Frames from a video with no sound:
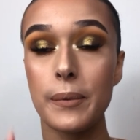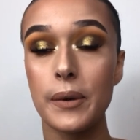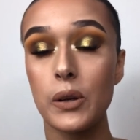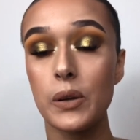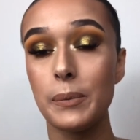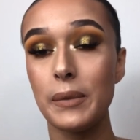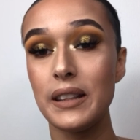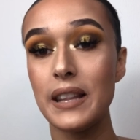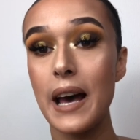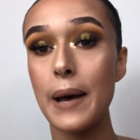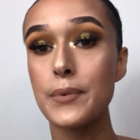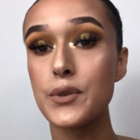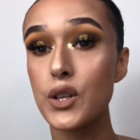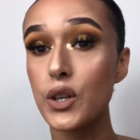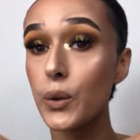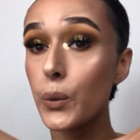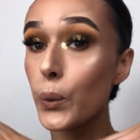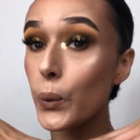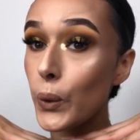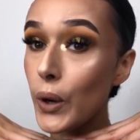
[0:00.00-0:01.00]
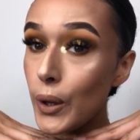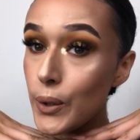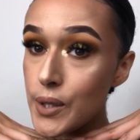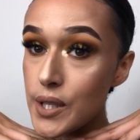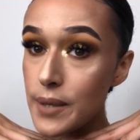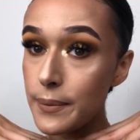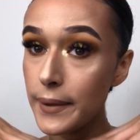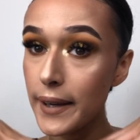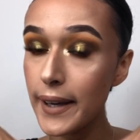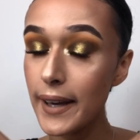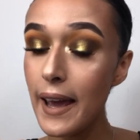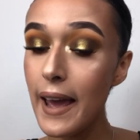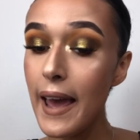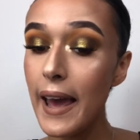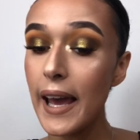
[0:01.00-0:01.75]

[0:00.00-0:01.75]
It would mean the absolute world to me.